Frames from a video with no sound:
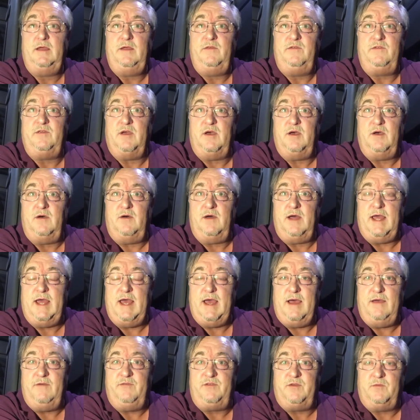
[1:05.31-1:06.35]
So I
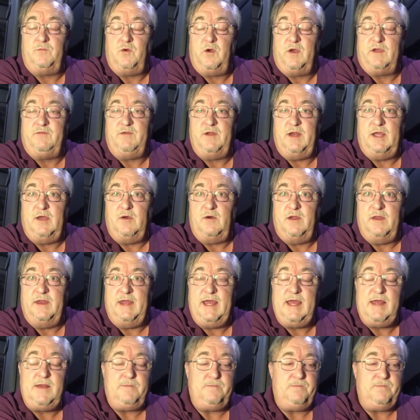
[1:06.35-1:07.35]
have some quick video on that.